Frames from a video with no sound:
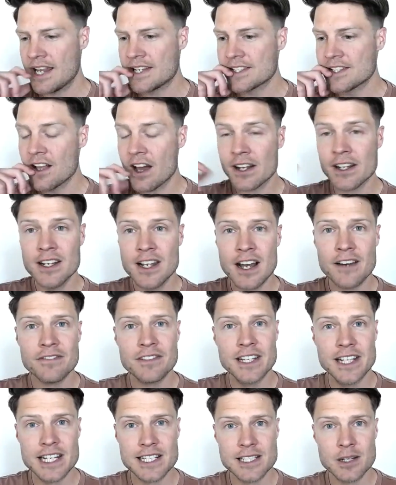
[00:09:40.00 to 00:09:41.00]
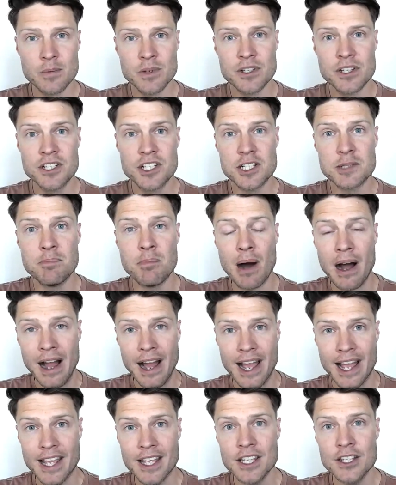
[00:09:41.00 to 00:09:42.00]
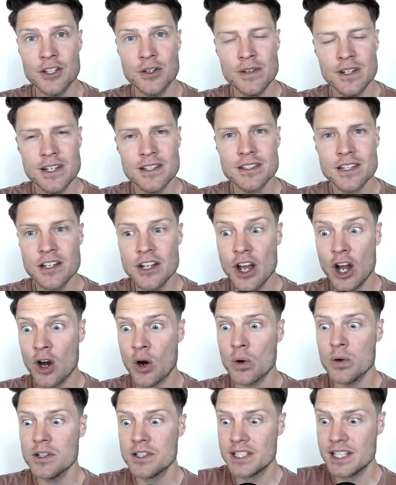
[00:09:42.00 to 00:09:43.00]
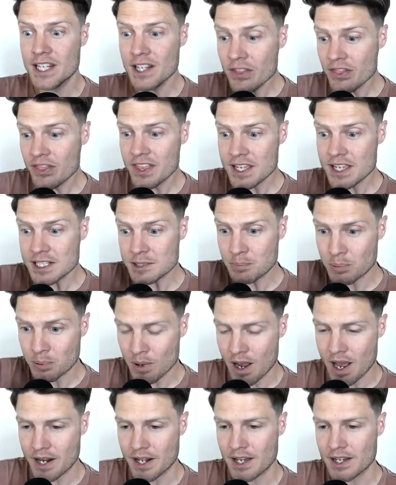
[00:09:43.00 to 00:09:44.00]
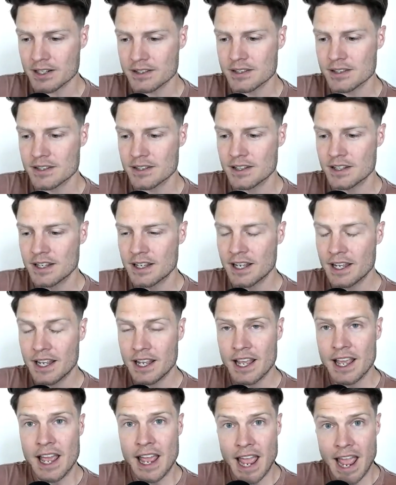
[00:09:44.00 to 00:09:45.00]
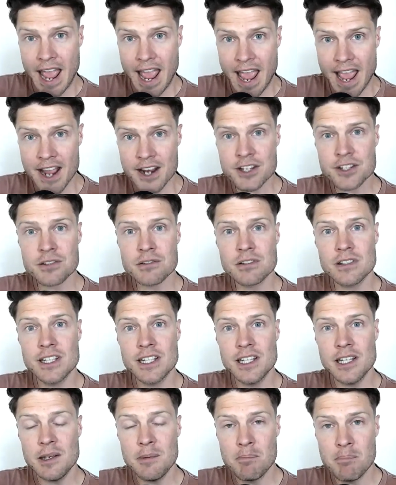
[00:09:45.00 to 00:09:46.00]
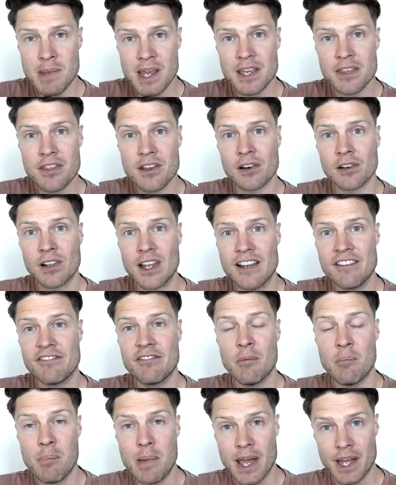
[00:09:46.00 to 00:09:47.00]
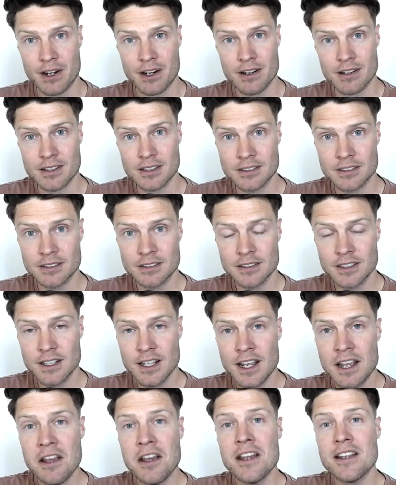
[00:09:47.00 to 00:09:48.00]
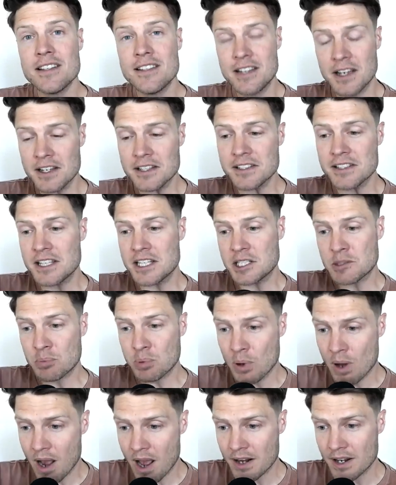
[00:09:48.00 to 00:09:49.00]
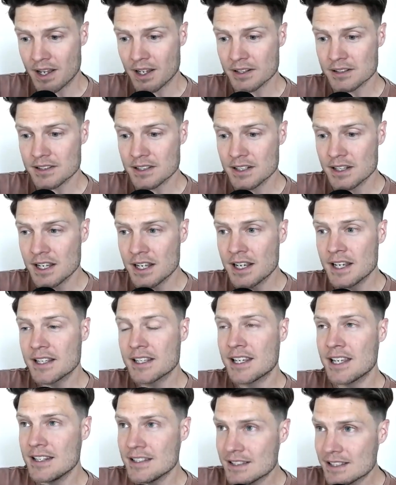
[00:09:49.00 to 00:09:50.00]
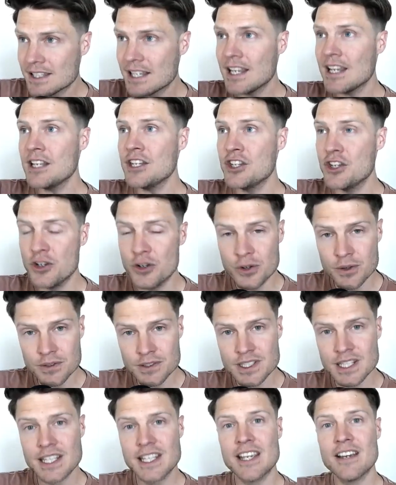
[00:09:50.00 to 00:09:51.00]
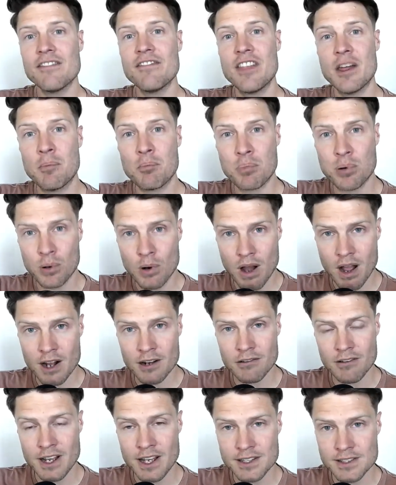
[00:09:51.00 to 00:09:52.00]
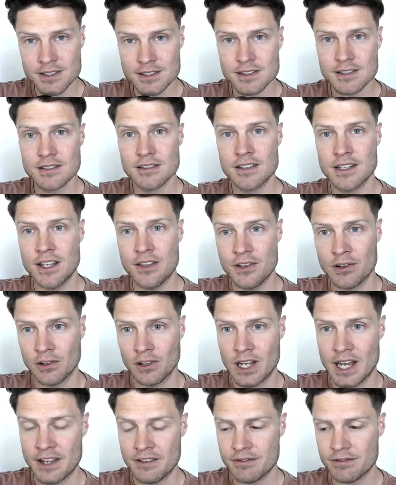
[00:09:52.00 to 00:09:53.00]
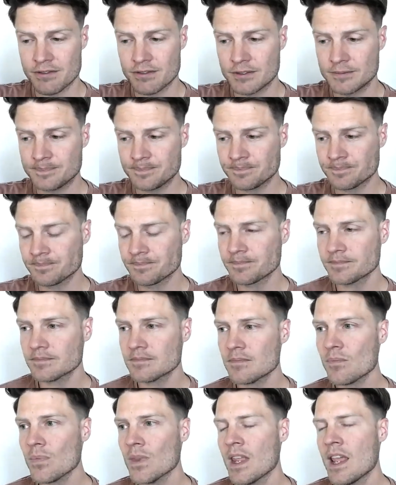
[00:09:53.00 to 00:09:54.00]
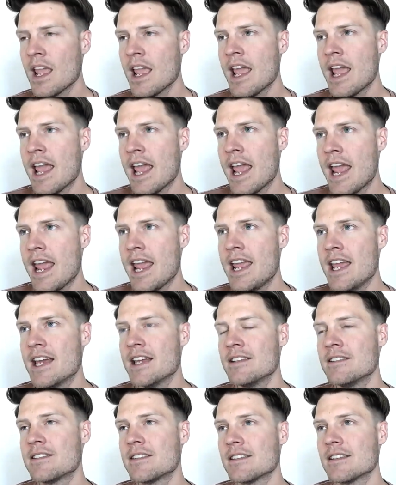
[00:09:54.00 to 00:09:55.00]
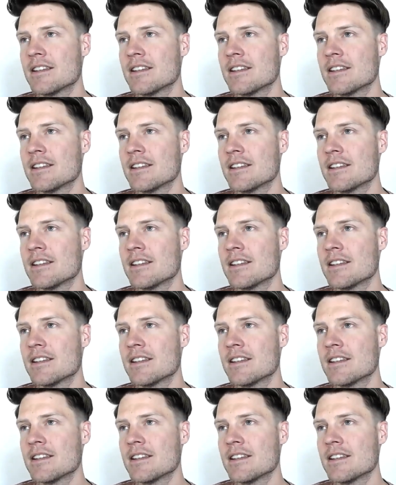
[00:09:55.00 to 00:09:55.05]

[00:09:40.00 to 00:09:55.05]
It's not enough to get someone to just buy. You need to know, did this product actually make their life better? Does this product continue to give them progress in their life? And